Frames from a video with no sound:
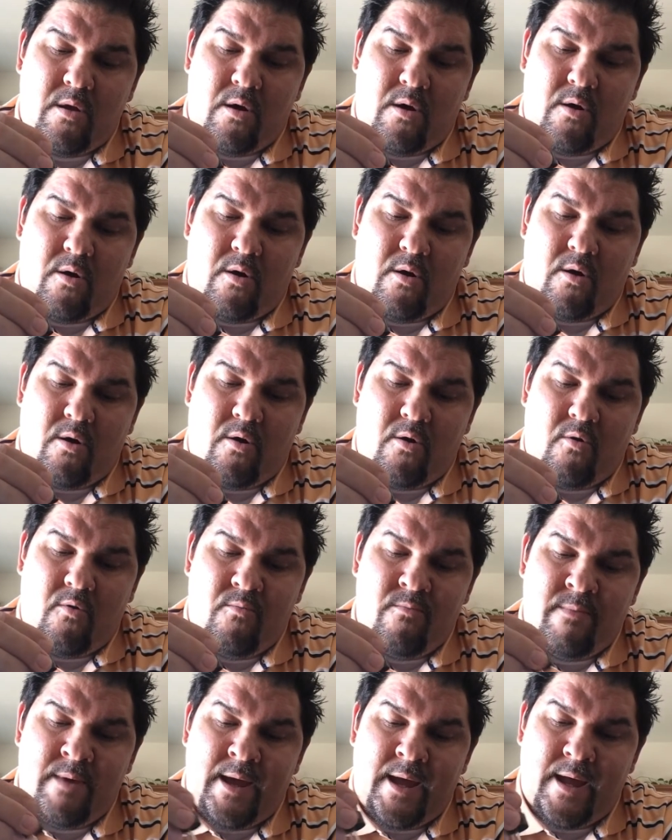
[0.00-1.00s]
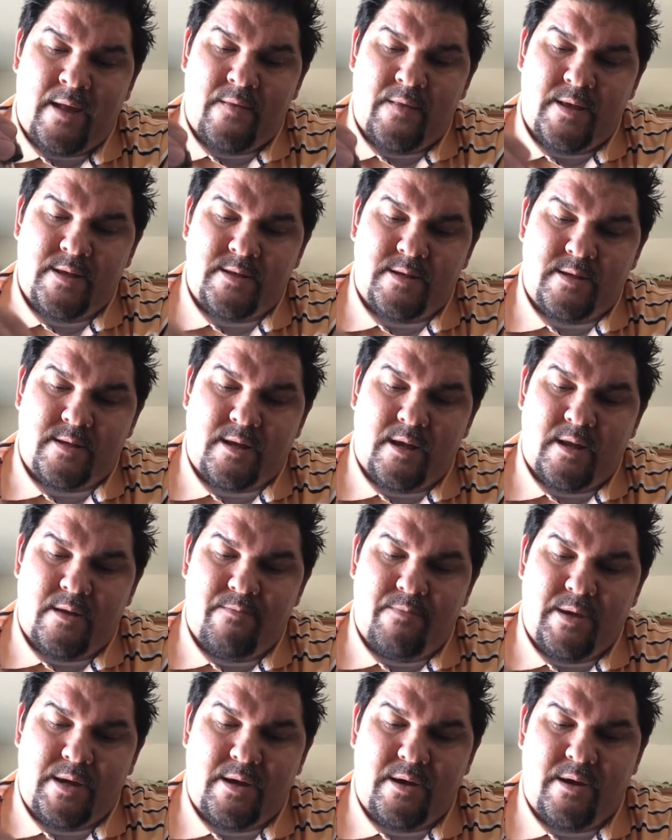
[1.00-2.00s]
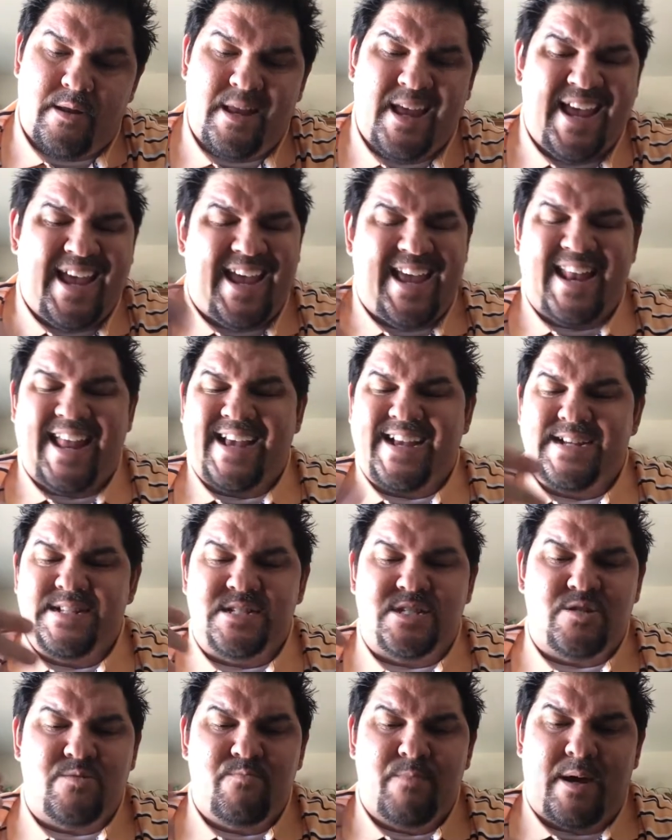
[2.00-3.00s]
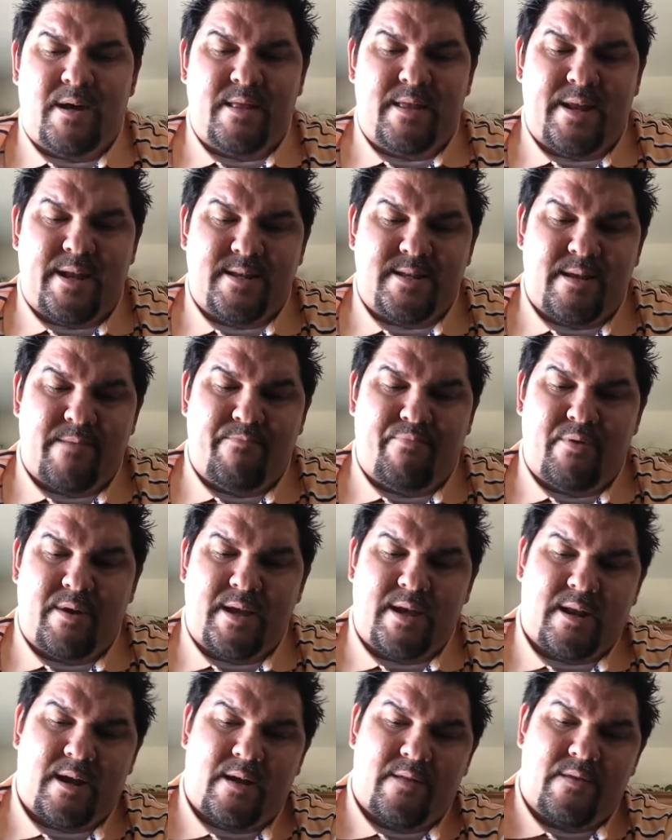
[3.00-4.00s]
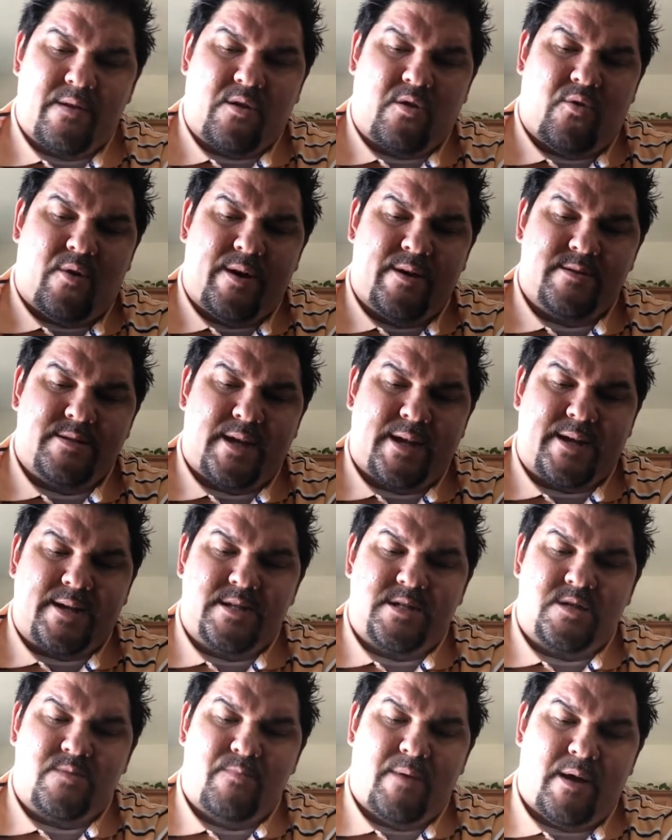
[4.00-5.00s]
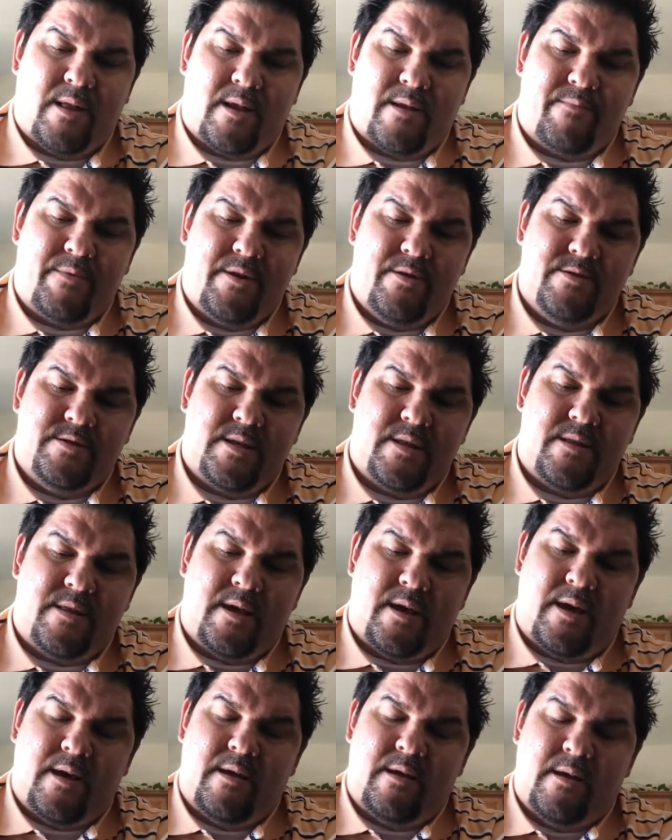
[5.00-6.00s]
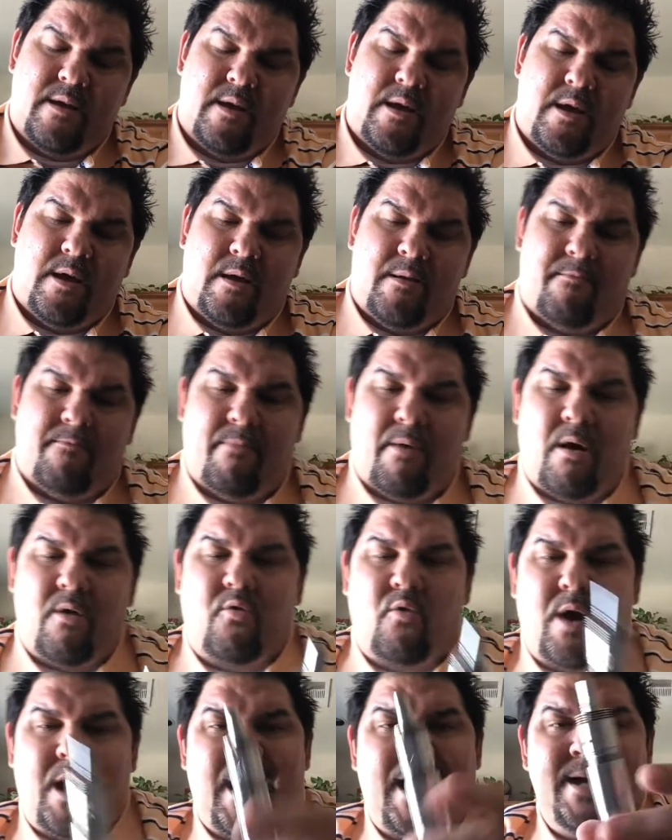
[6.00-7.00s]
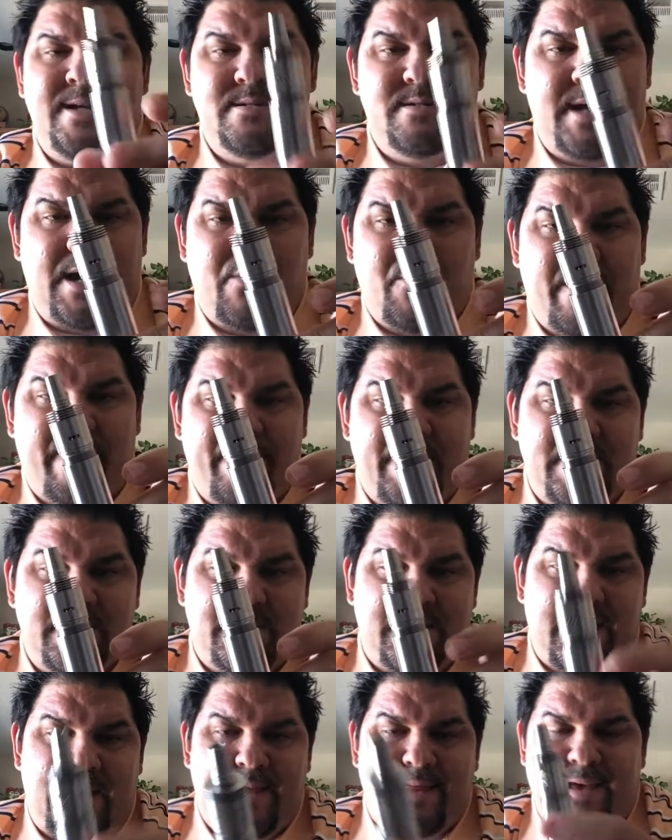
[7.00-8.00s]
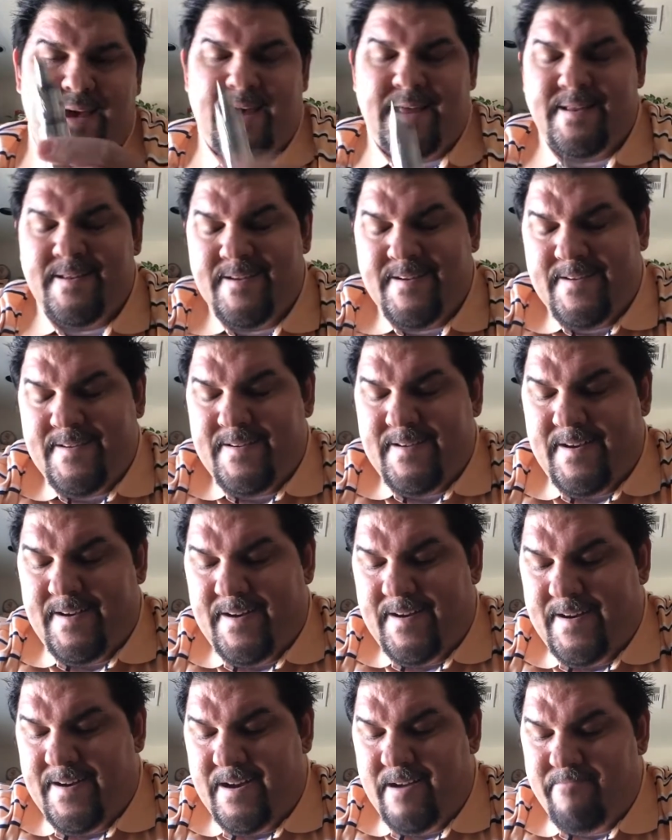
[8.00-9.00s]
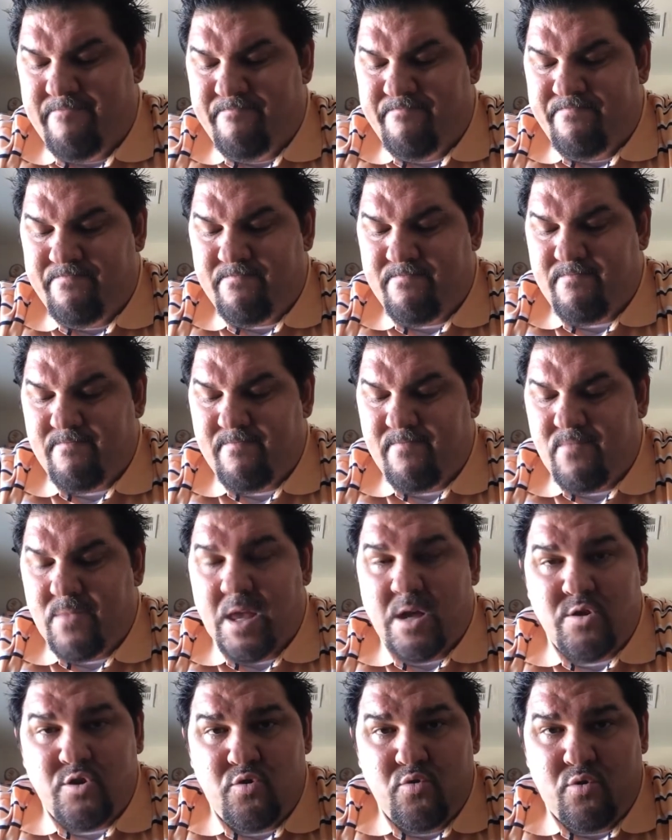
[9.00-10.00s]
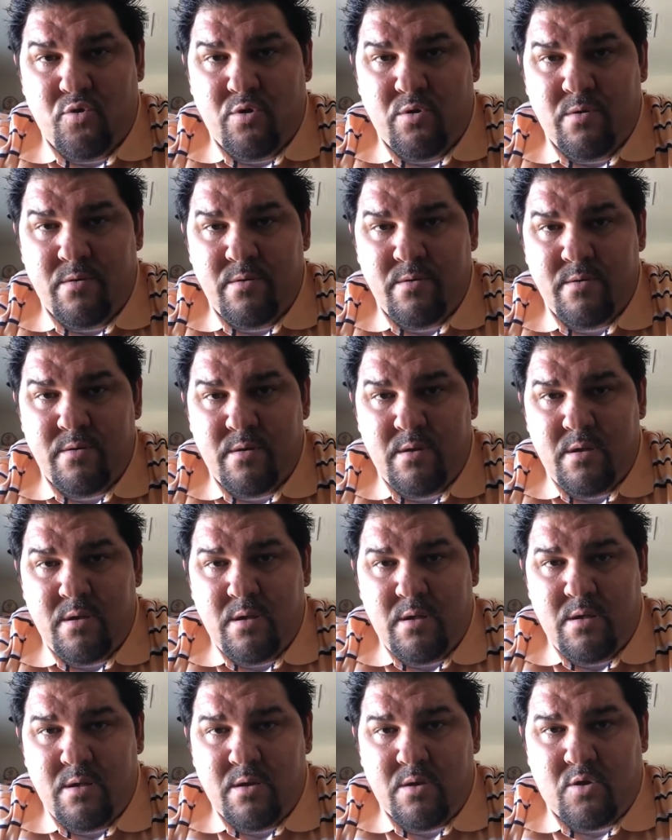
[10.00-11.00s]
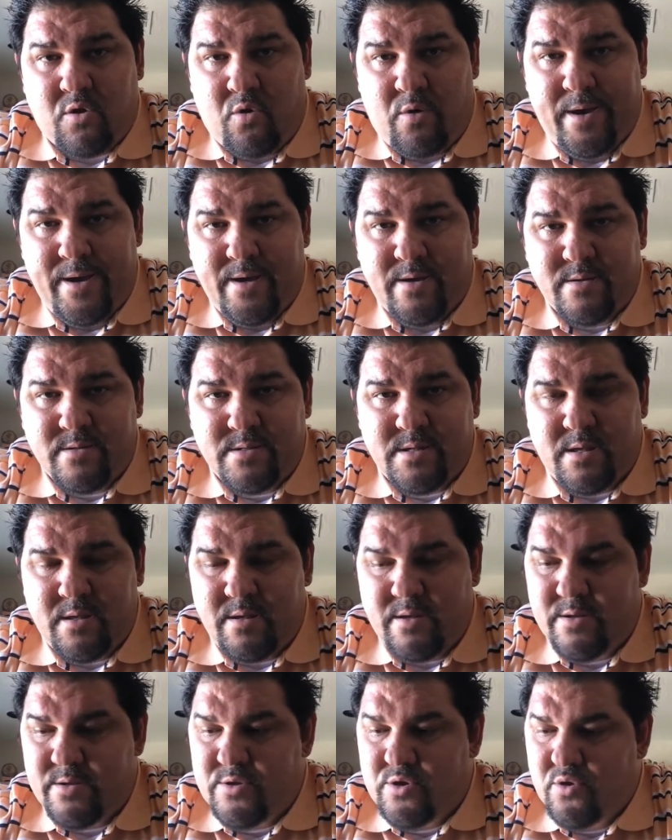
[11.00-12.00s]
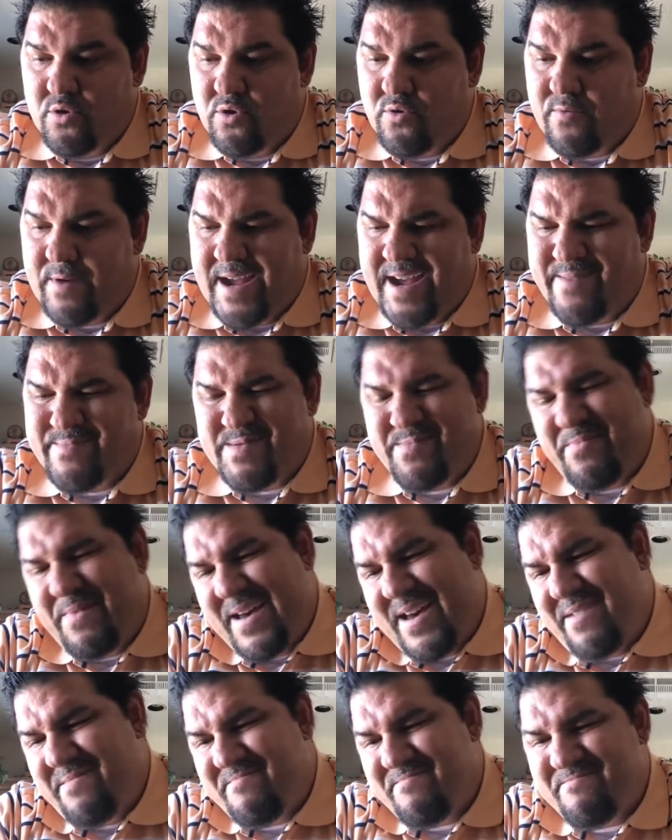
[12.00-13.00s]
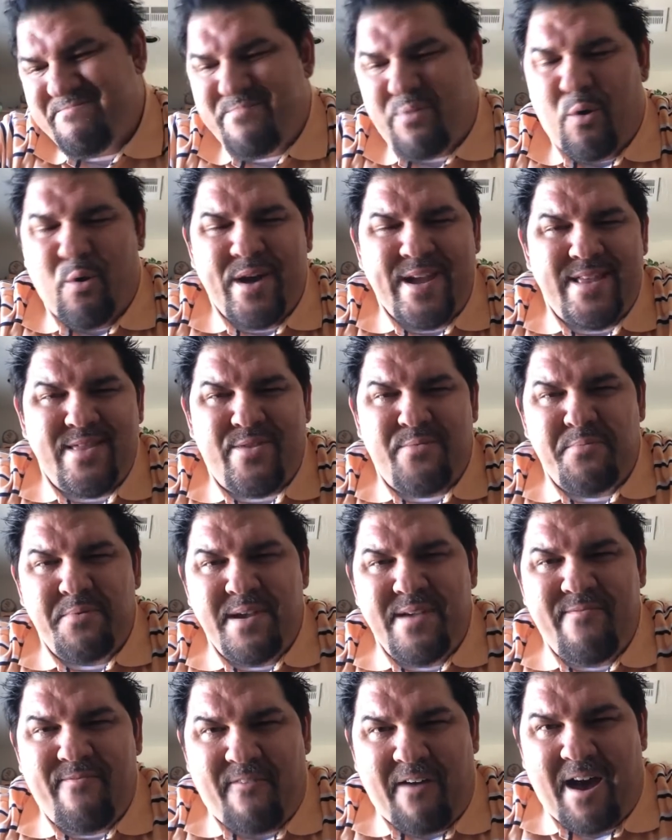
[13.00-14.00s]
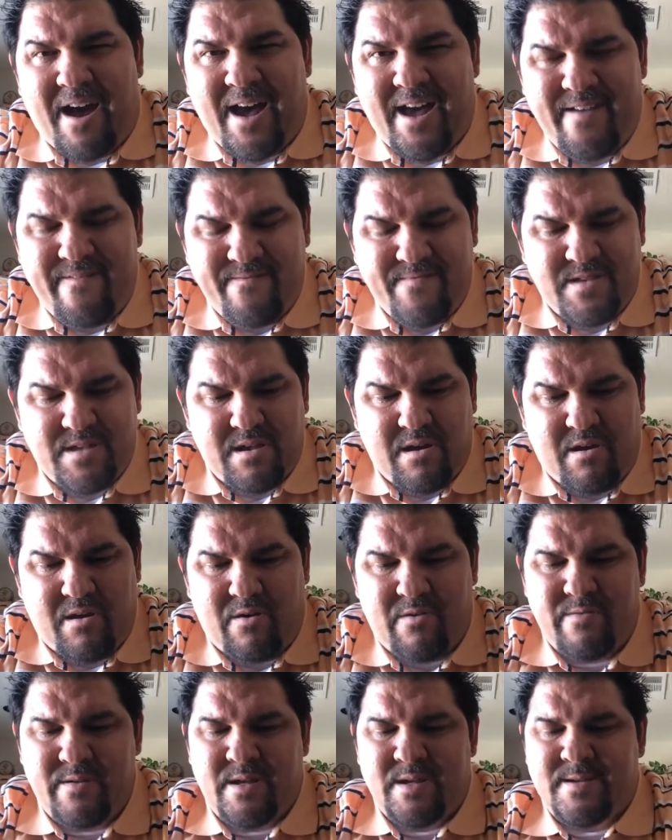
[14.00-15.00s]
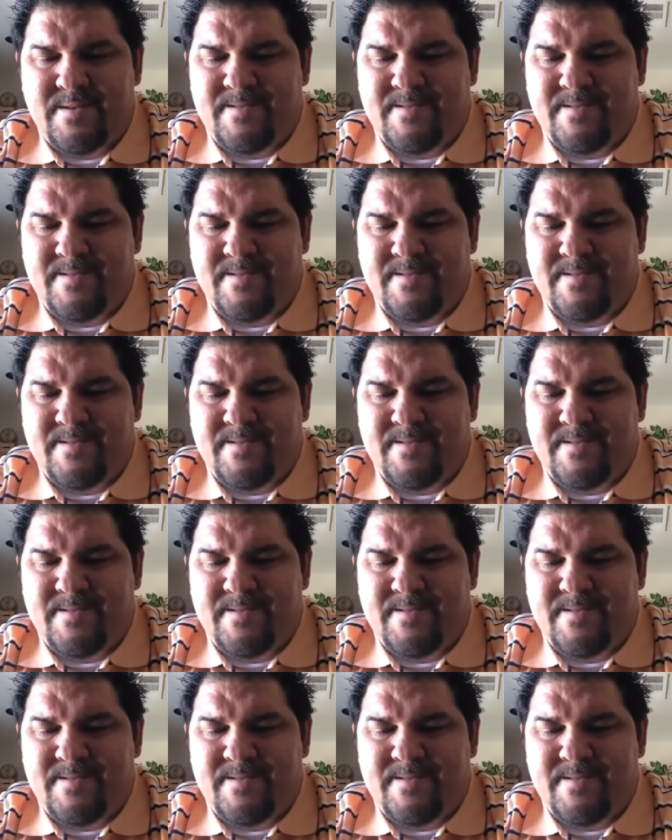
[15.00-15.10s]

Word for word: Oh man, this is gonna be good. And I could smell it as I'm putting it on the coils. I could smell it. I'm using the Bogwa, however you say that, um, dual coils, dual wraps, about 0.35. So